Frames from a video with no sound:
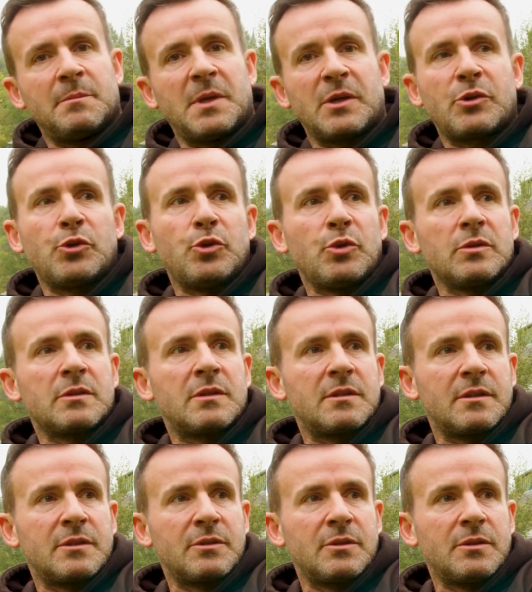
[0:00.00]
my goals.
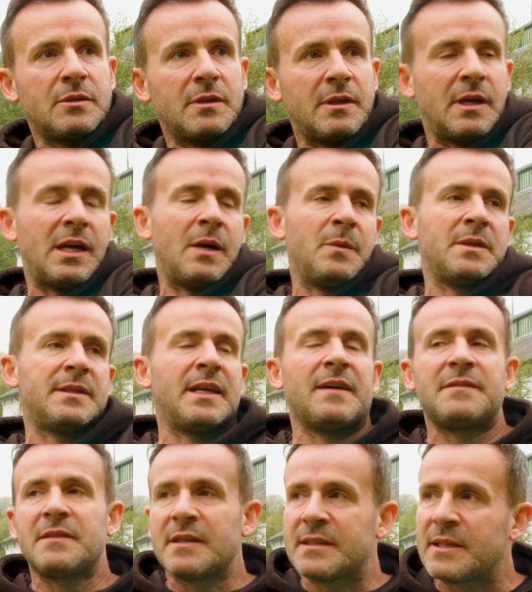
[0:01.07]
So I would
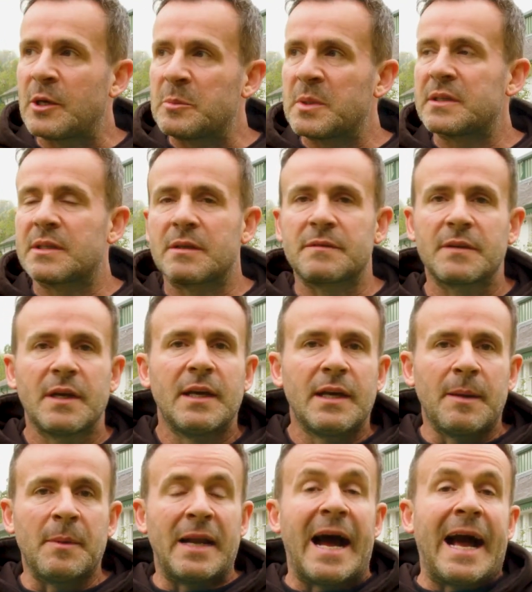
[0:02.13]
definitely tell myself.
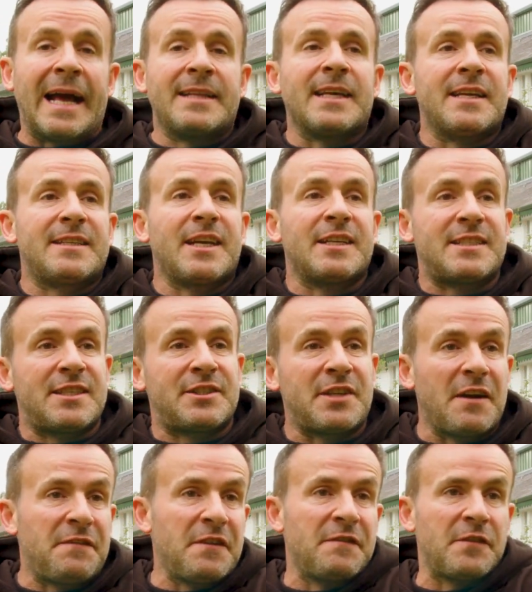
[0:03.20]
I mean, I, I, it's
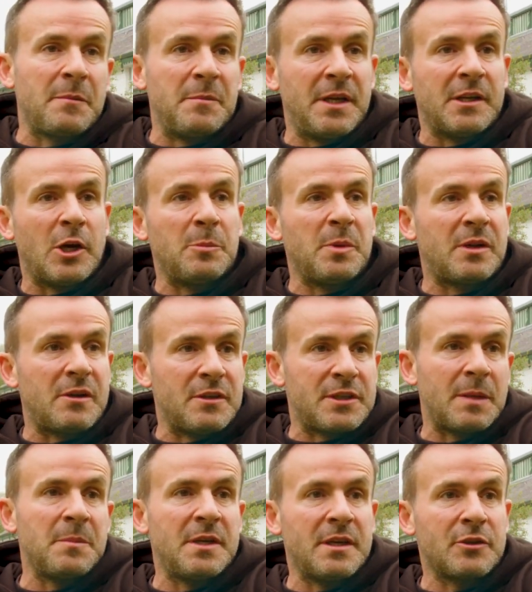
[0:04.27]
different for me now because
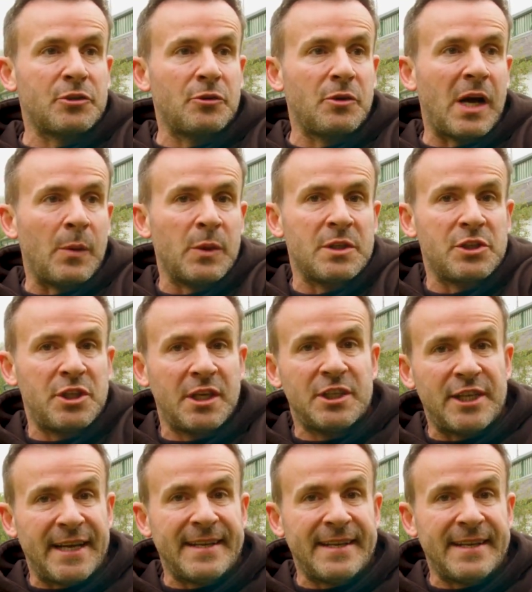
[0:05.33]
I'm here, so I wouldn't change